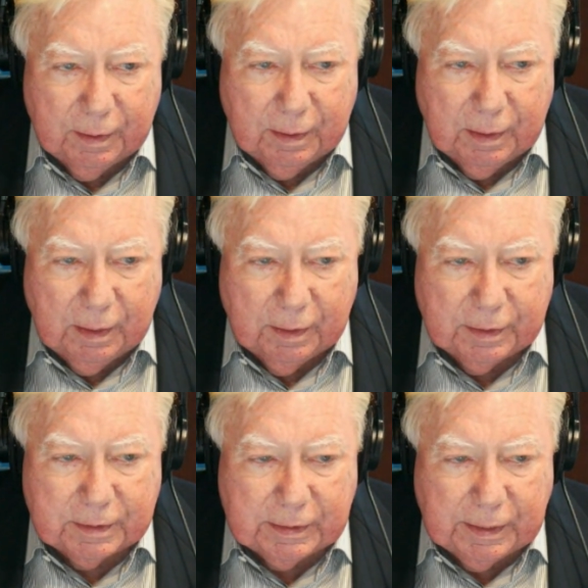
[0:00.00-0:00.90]
and
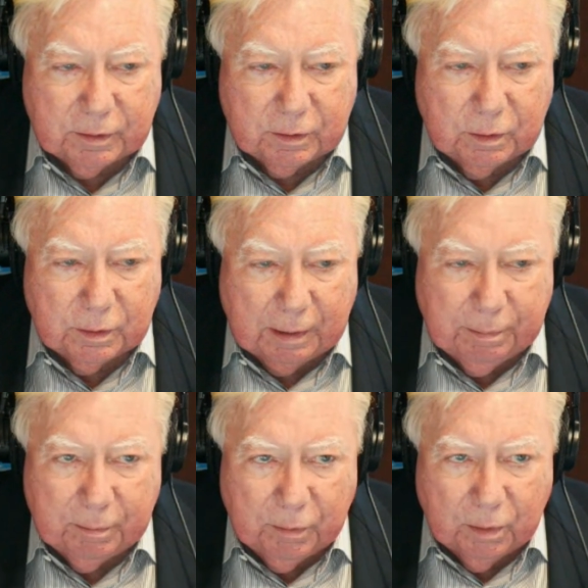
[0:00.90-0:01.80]
this election could not
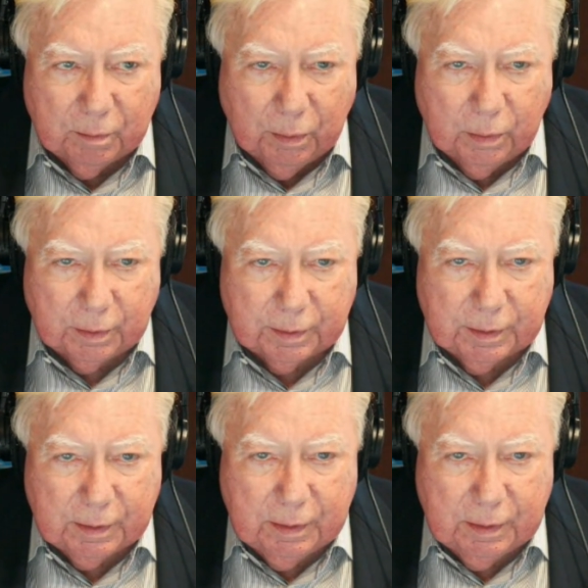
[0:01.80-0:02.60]
be more important.